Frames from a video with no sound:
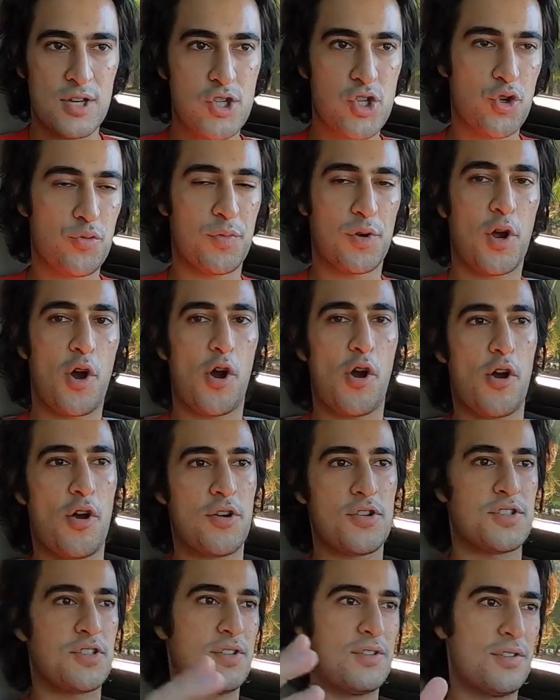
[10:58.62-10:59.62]
German
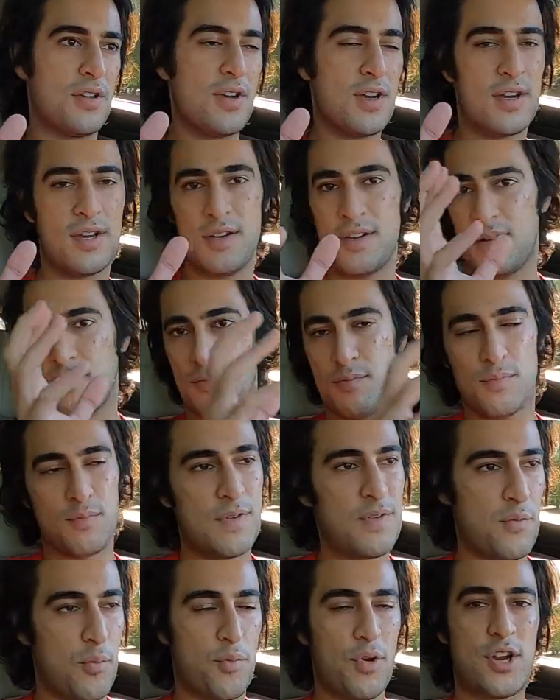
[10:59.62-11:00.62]
cars and
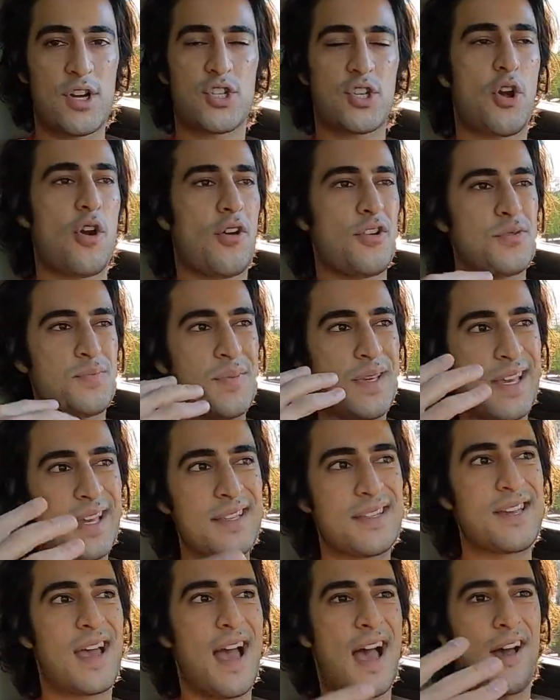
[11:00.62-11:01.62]
even British cars
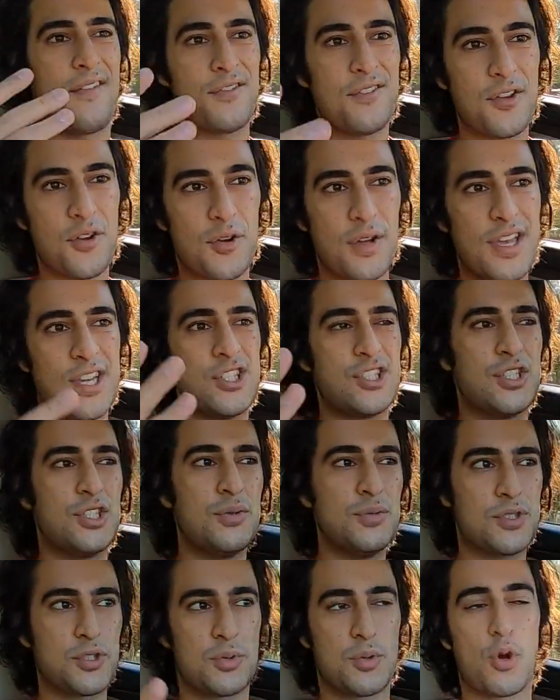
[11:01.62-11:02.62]
begin to have little
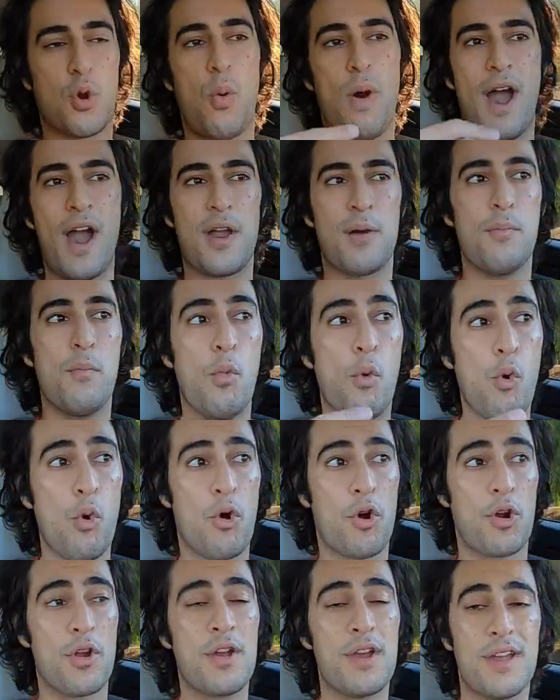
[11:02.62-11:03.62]
issues or require
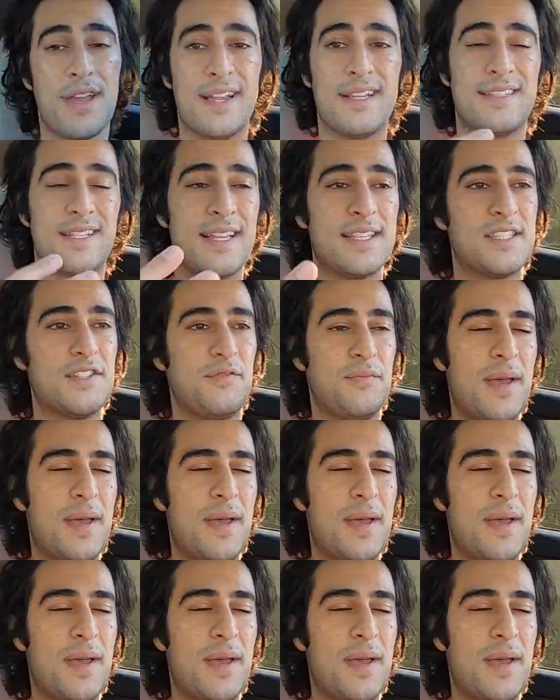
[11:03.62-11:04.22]
more intensive